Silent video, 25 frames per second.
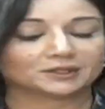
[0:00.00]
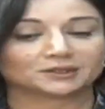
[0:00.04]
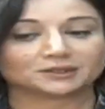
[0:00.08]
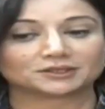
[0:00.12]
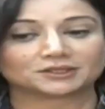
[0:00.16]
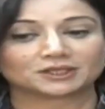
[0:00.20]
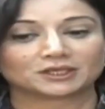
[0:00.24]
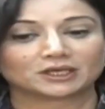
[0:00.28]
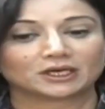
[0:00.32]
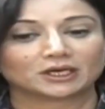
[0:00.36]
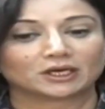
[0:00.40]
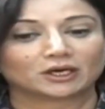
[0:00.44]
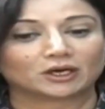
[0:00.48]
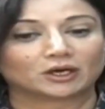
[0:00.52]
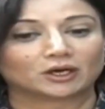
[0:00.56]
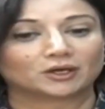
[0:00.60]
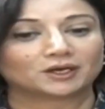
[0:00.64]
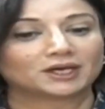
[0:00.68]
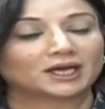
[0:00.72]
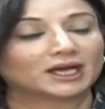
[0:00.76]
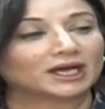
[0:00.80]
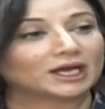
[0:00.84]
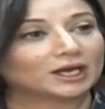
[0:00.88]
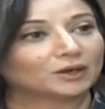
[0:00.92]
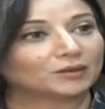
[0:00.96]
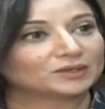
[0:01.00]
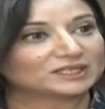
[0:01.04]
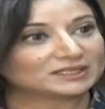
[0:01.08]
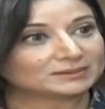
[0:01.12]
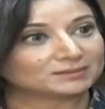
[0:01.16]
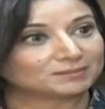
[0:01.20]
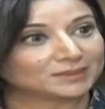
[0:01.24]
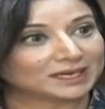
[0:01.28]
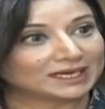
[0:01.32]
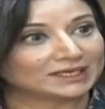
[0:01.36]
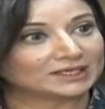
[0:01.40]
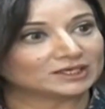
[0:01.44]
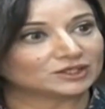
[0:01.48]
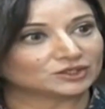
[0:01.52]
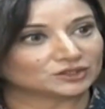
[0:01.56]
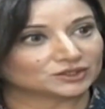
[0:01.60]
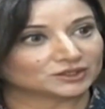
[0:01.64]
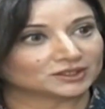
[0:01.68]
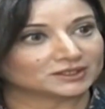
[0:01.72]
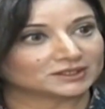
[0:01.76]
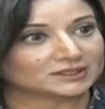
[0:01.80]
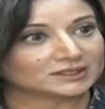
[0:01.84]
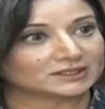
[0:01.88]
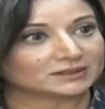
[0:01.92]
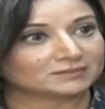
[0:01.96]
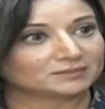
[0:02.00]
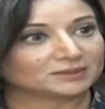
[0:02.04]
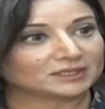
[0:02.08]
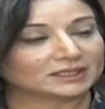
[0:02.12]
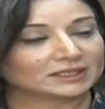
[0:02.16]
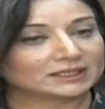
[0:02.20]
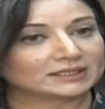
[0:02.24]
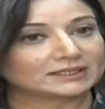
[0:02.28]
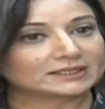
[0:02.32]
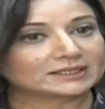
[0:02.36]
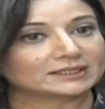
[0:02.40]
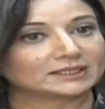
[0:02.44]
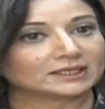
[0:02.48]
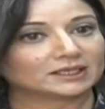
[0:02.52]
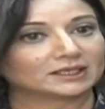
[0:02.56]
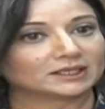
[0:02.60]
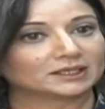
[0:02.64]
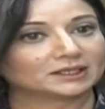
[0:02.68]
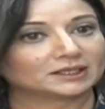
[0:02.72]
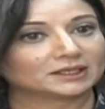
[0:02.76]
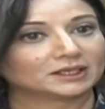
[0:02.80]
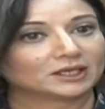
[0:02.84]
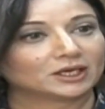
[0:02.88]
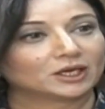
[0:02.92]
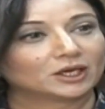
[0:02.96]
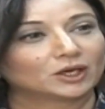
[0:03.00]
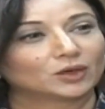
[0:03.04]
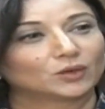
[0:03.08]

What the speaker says: the world on how it's managed this in Pakistan.